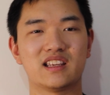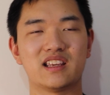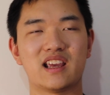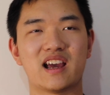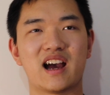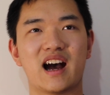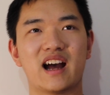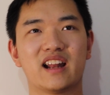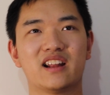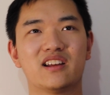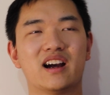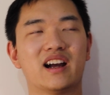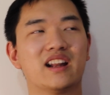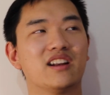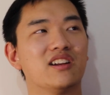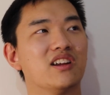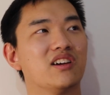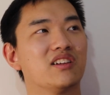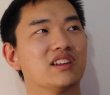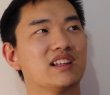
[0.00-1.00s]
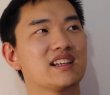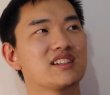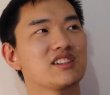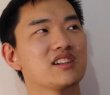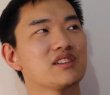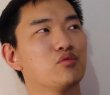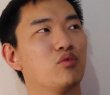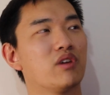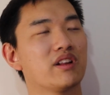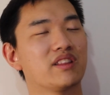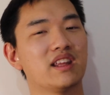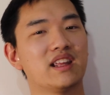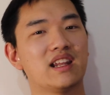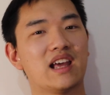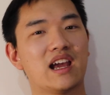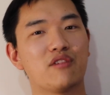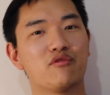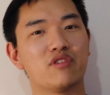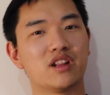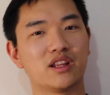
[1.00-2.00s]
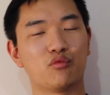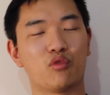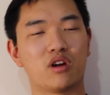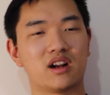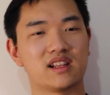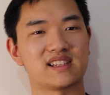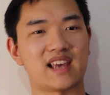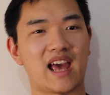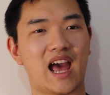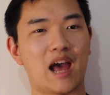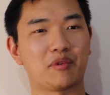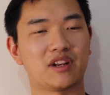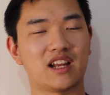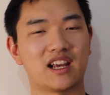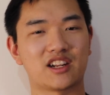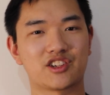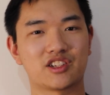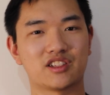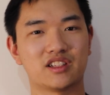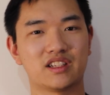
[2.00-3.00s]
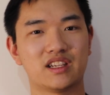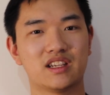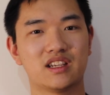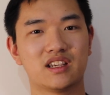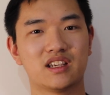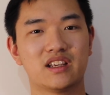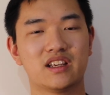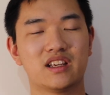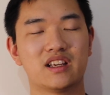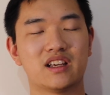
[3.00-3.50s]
yeah, I, I don't know. That's just one thing I really wanted to happen, actually.